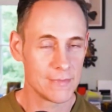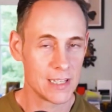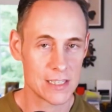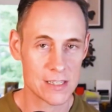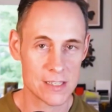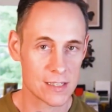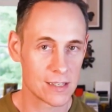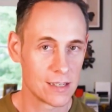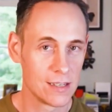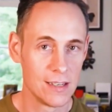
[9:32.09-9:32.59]

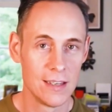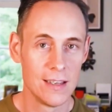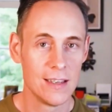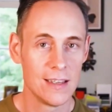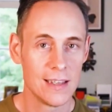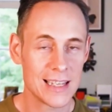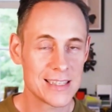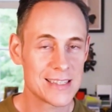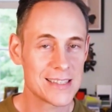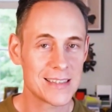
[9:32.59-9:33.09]
It's
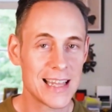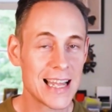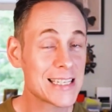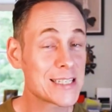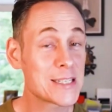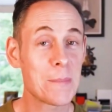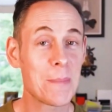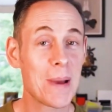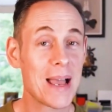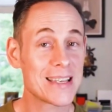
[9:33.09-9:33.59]
that's
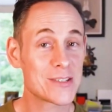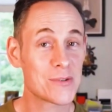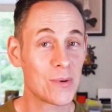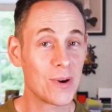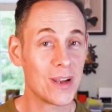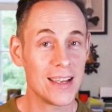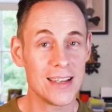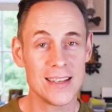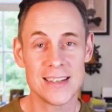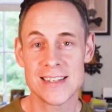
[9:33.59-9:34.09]
that's the best
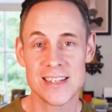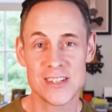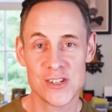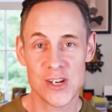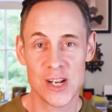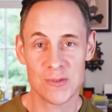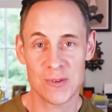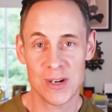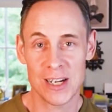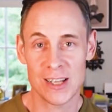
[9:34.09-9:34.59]
way to
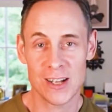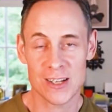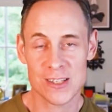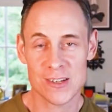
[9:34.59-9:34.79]
generate mm-hmm.